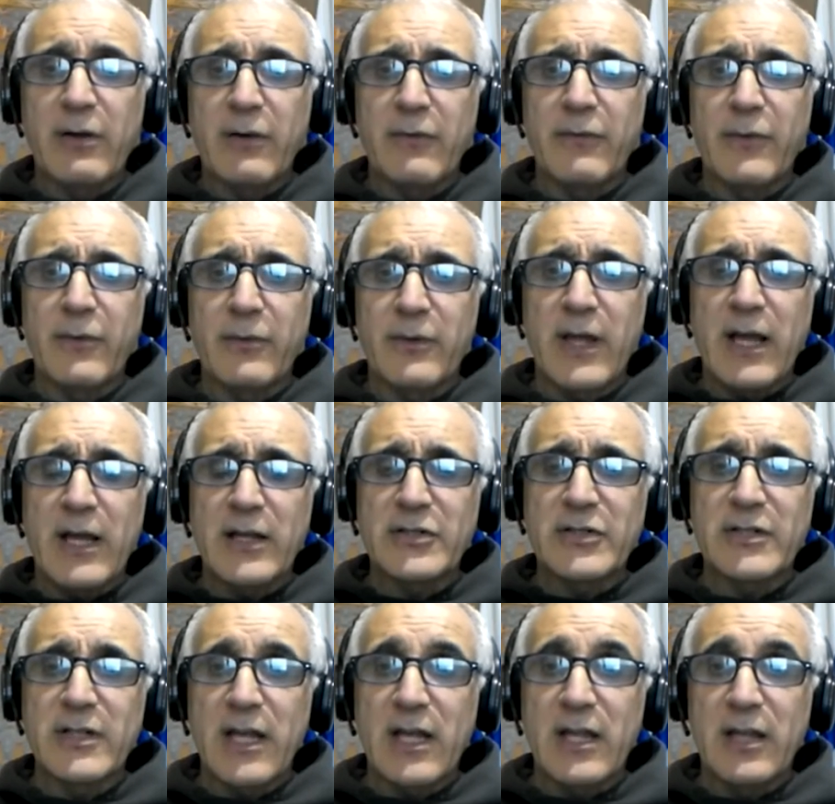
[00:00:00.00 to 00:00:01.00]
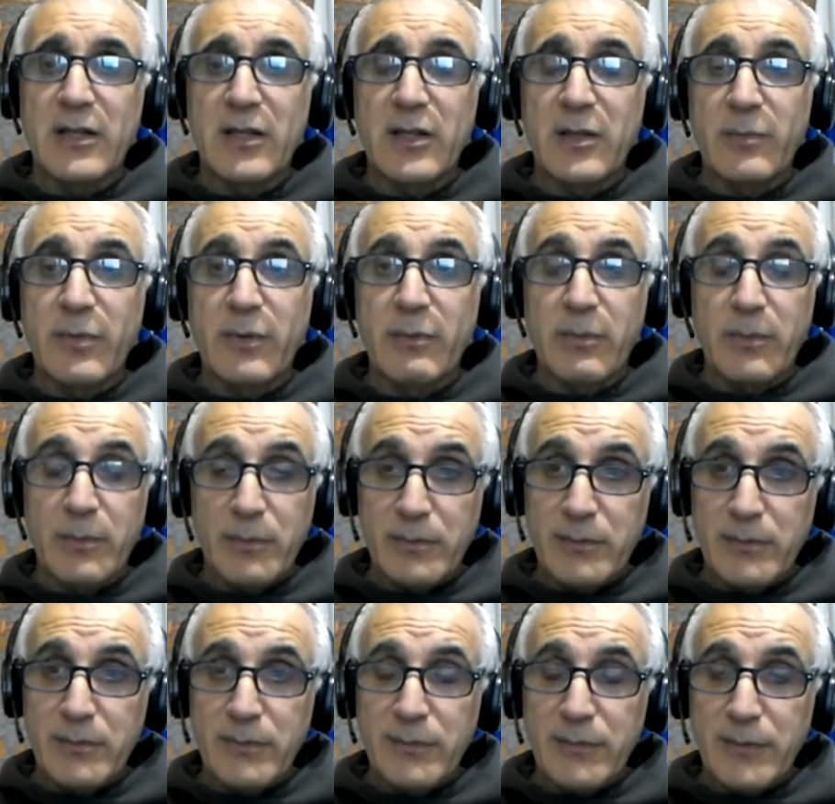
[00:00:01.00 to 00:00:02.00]
of their nationality, but
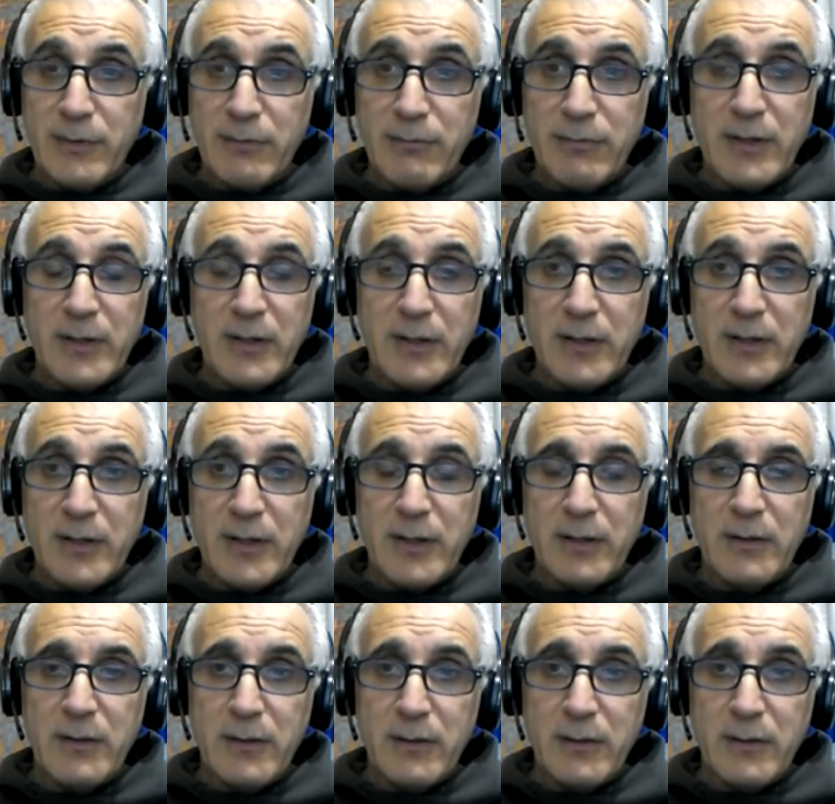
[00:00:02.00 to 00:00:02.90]
they're really